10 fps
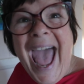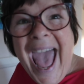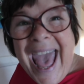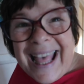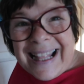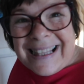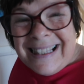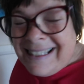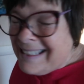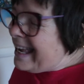And
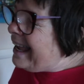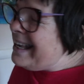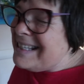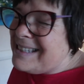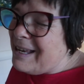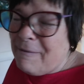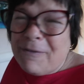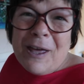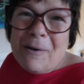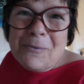as
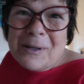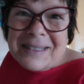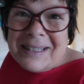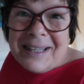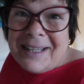if that wasn't